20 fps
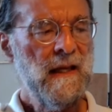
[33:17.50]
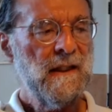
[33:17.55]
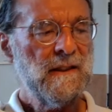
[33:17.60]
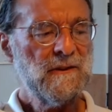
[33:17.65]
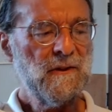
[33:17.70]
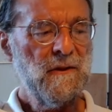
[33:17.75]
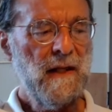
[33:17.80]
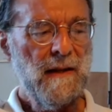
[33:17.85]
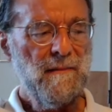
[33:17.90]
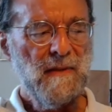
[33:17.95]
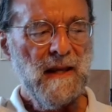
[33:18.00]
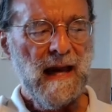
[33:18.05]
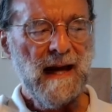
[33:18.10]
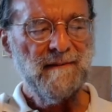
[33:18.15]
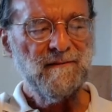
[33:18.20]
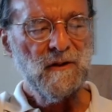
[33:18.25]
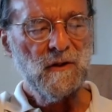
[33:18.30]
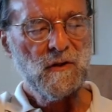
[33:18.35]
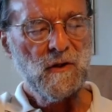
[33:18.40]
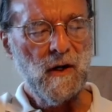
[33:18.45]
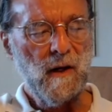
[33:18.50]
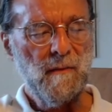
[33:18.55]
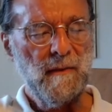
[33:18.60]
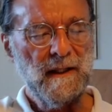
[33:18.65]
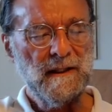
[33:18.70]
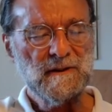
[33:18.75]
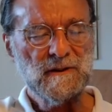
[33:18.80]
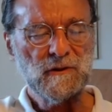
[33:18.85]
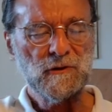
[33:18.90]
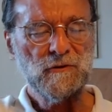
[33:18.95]
So let me have your
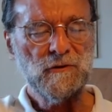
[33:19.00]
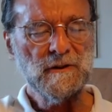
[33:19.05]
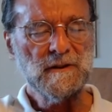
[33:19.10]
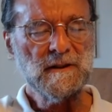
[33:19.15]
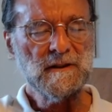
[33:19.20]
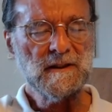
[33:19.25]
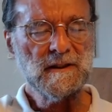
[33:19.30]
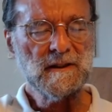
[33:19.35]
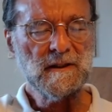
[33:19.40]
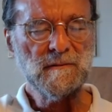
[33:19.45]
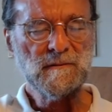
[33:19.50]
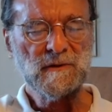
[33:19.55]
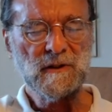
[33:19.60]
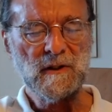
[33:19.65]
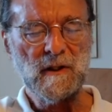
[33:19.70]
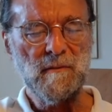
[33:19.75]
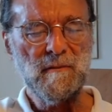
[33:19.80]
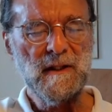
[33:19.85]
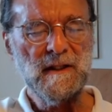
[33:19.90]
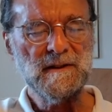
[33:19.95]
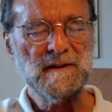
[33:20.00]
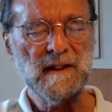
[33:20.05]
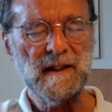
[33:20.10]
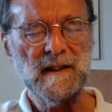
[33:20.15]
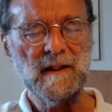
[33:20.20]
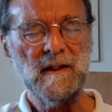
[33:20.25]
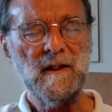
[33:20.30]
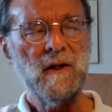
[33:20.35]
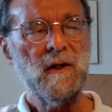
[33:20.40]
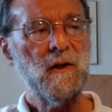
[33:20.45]
comments and criticisms at the
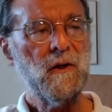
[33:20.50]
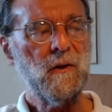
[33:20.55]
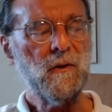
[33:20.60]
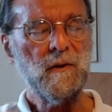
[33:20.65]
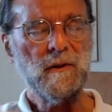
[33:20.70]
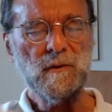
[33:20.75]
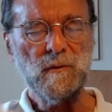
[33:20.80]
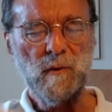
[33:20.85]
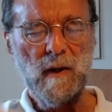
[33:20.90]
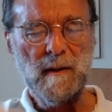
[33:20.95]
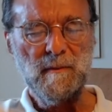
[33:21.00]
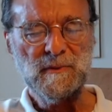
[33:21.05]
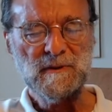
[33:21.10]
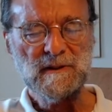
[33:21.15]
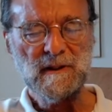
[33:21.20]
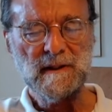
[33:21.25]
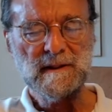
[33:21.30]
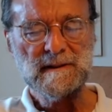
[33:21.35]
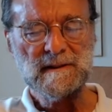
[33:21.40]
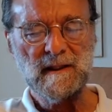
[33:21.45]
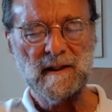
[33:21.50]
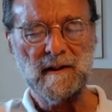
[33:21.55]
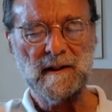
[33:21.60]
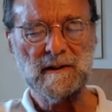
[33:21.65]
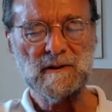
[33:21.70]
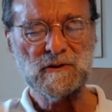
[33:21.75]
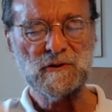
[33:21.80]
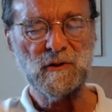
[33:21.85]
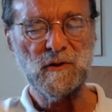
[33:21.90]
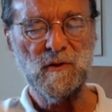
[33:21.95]
meeting or on websites like
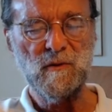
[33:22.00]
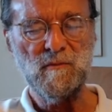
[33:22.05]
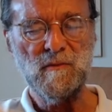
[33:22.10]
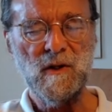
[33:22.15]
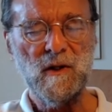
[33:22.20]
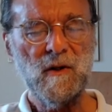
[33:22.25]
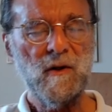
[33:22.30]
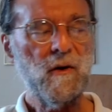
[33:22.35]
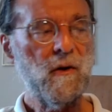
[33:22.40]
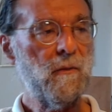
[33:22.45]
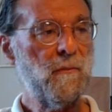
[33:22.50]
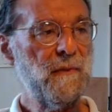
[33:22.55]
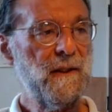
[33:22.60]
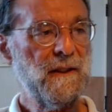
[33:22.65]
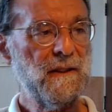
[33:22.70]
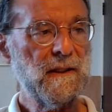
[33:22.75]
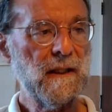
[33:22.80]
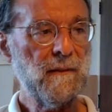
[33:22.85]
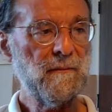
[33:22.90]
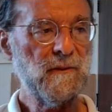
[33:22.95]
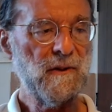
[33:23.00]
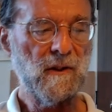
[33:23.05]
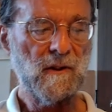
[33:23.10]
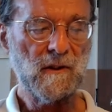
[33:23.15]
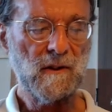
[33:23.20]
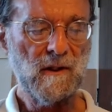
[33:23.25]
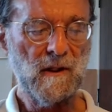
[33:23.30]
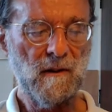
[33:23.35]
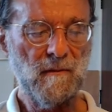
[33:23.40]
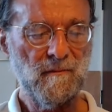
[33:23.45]
Zoom or
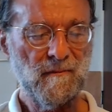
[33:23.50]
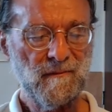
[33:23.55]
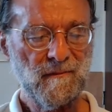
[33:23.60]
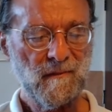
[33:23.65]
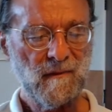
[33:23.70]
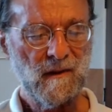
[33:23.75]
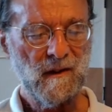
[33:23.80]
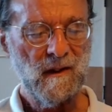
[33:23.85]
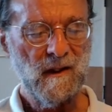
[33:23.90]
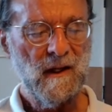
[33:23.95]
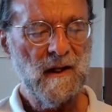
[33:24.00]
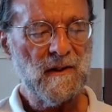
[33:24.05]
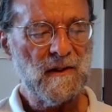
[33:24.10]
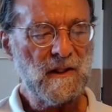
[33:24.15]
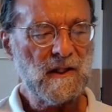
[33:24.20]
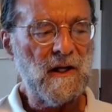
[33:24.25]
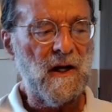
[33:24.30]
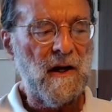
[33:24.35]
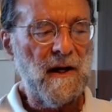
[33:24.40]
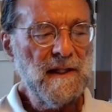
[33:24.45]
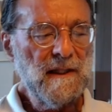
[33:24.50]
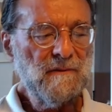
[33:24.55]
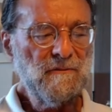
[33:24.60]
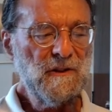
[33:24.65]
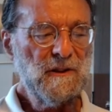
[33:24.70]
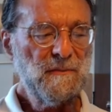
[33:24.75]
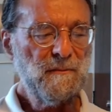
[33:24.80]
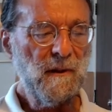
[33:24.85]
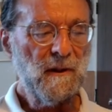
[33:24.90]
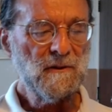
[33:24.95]
meetup.com. The kind of
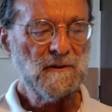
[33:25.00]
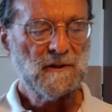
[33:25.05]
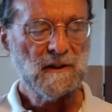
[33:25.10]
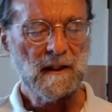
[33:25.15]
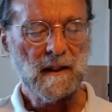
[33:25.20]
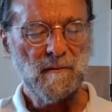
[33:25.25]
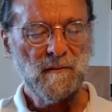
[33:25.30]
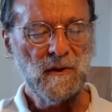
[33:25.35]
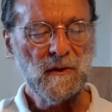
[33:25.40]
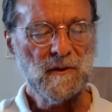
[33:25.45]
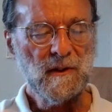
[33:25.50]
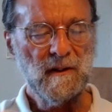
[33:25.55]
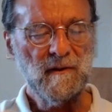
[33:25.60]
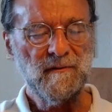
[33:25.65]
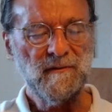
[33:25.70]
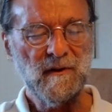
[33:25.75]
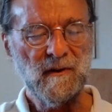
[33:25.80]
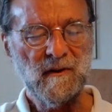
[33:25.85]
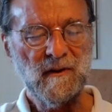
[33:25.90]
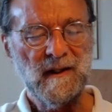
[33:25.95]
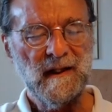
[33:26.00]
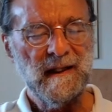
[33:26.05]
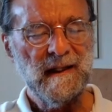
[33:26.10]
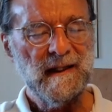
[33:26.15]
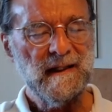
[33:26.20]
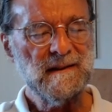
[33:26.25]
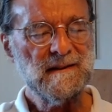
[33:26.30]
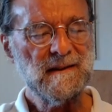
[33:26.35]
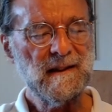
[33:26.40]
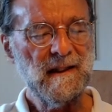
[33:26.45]
response that I'm looking for
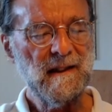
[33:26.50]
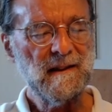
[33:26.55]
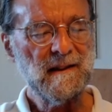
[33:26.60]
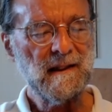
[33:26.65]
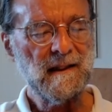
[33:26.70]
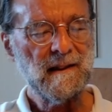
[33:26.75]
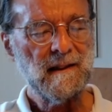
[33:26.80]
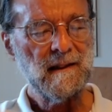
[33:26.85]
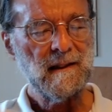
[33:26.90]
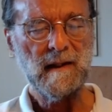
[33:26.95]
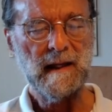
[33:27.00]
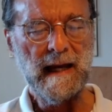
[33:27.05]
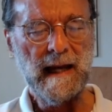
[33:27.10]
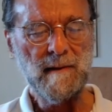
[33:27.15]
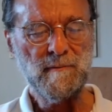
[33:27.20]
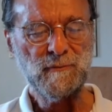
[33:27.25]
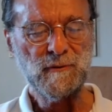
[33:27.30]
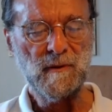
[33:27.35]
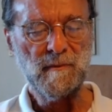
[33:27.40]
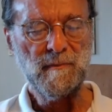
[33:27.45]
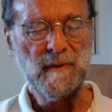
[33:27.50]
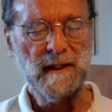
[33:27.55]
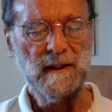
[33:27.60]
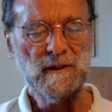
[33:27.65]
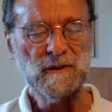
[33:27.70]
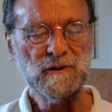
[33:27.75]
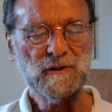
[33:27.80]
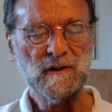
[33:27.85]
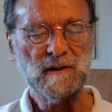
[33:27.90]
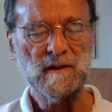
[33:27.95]
is either
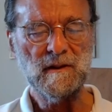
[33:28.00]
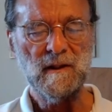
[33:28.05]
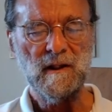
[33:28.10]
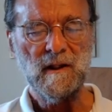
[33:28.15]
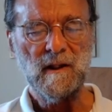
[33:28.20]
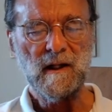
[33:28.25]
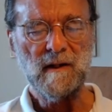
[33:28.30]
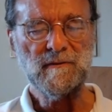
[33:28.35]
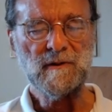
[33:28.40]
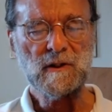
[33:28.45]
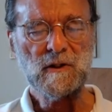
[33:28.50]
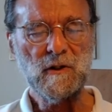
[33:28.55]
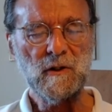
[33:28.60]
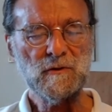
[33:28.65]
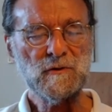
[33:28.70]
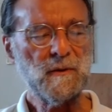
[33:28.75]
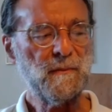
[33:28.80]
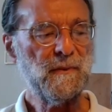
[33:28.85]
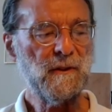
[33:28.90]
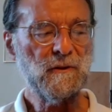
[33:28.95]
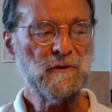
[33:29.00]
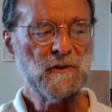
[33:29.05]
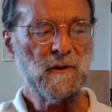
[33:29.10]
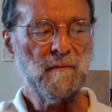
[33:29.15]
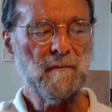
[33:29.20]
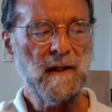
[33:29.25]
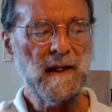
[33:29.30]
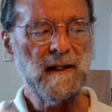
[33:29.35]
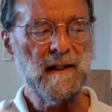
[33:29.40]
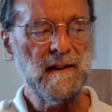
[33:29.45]
approbation of the contribution
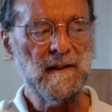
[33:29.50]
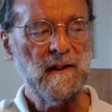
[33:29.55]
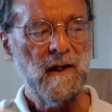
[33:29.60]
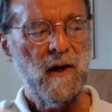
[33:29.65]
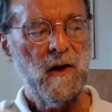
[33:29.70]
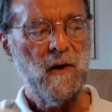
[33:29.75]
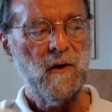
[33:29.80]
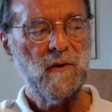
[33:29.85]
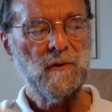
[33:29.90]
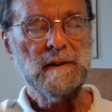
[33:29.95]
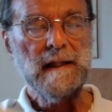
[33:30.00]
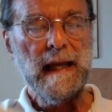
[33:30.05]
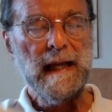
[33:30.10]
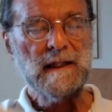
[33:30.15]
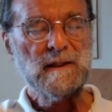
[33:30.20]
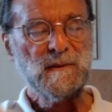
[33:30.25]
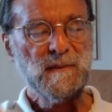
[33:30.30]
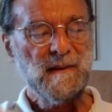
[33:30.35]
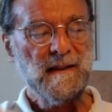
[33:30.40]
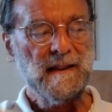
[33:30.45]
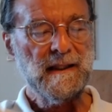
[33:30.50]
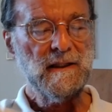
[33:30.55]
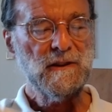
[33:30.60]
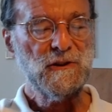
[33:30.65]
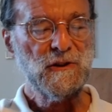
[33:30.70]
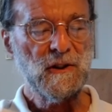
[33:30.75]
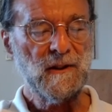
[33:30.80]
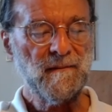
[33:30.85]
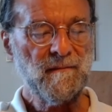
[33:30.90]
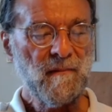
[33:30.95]
made or an
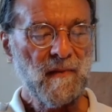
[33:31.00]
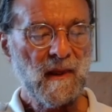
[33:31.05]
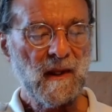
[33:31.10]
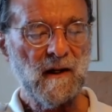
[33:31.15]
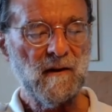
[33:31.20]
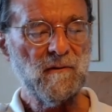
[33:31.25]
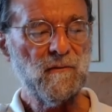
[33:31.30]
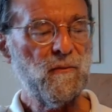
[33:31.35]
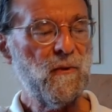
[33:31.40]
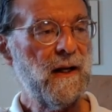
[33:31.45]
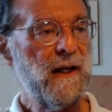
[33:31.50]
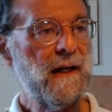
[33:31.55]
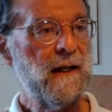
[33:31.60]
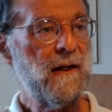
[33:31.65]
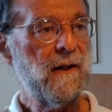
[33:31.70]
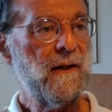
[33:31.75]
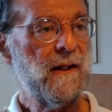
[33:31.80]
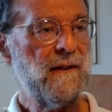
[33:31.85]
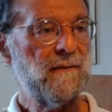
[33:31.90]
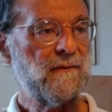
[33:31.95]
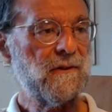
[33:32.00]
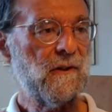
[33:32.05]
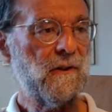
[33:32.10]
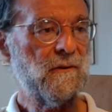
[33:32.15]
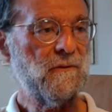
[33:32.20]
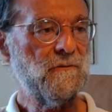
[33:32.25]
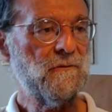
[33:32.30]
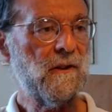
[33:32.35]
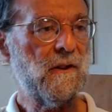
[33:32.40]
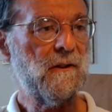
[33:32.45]
explanation of where I have
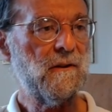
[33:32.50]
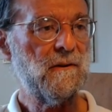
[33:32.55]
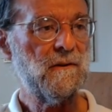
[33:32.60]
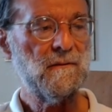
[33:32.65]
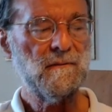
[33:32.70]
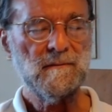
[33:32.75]
gone wrong.